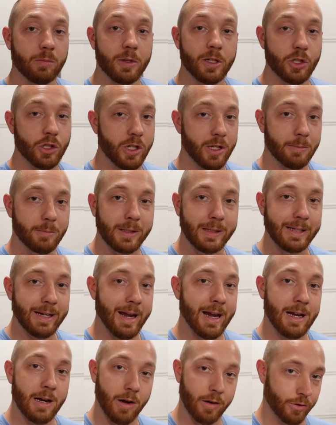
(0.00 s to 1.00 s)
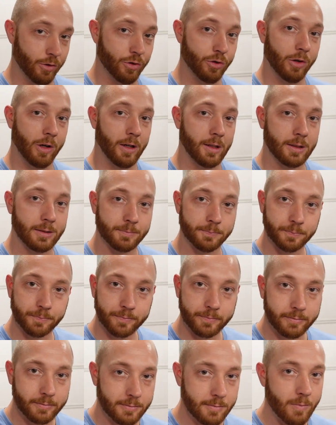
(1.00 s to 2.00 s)
from a GMT 800 truck.
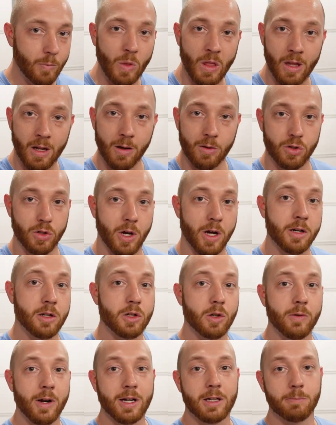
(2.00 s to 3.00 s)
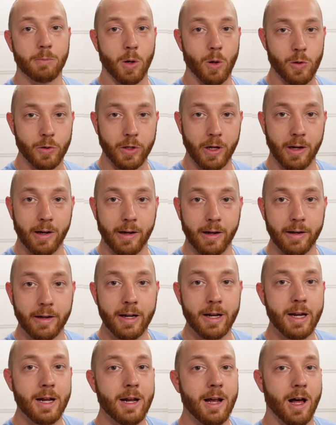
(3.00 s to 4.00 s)
Now it's not a direct bolt on.
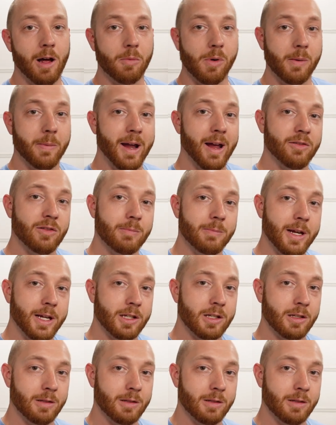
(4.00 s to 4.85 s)
I'll probably have to make